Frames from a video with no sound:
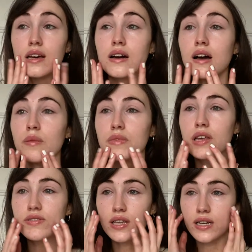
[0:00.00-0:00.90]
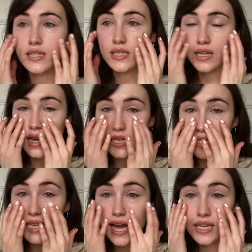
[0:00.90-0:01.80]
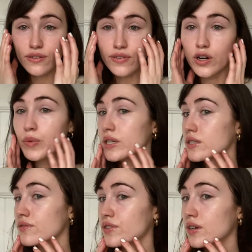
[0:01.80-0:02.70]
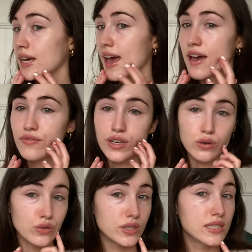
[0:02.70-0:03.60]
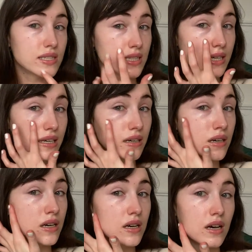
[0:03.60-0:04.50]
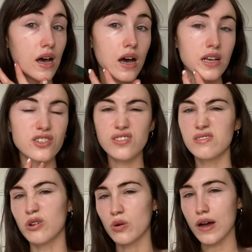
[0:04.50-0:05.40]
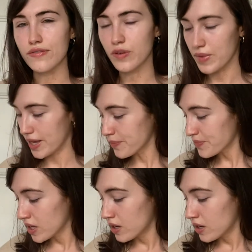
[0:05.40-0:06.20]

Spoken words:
It leaves like a slightly tacky feel, but it doesn't feel like heavy or greasy. It's just not quite for me.